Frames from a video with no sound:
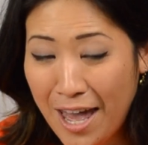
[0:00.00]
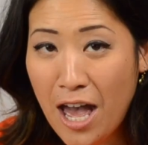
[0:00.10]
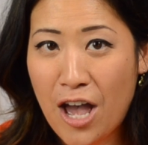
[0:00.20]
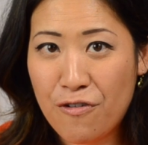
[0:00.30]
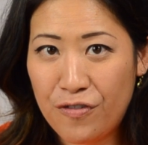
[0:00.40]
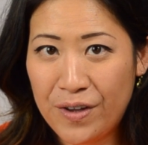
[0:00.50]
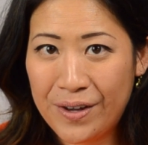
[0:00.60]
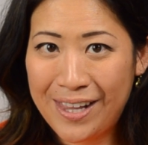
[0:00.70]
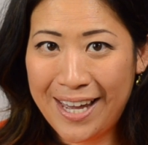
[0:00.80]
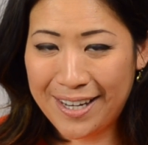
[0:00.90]
I feel
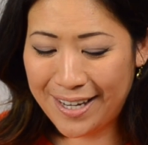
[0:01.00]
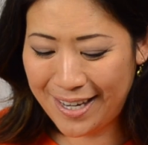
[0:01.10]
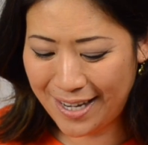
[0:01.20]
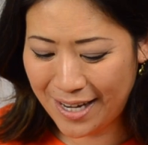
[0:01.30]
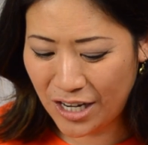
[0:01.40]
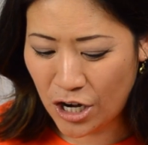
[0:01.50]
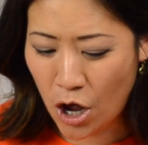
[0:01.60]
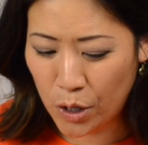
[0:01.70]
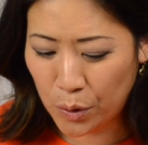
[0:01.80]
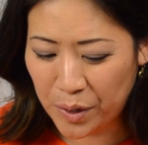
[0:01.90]
like a kid in
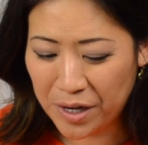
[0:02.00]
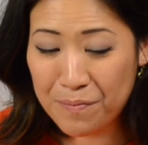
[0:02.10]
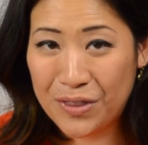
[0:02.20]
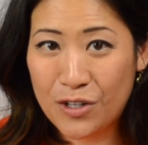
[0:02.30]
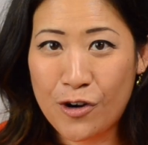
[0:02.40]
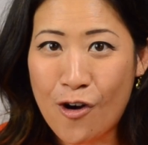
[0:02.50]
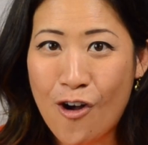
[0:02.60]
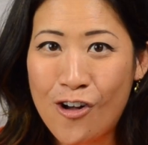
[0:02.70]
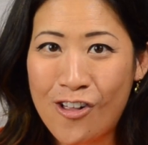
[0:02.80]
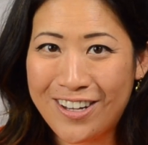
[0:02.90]
Halloween, but these are
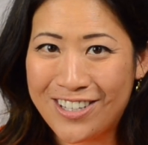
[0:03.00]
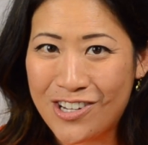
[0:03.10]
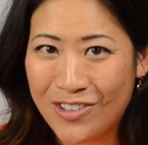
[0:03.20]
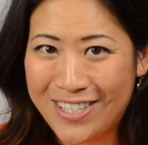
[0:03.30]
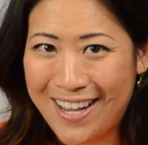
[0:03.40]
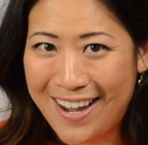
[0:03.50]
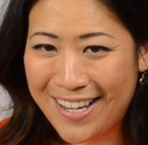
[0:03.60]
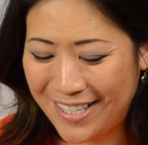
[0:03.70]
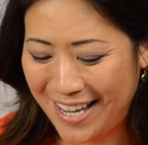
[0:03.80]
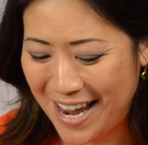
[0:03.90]
all
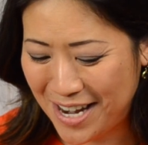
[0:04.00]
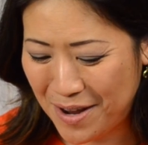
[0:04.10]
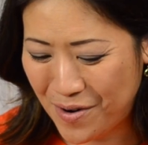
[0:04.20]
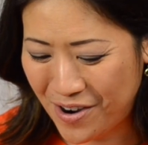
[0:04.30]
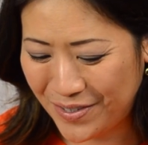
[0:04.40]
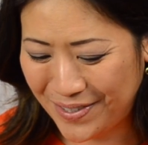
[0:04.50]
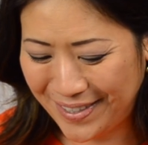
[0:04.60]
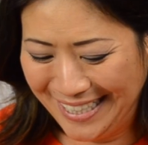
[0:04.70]
adult-sized candy bars.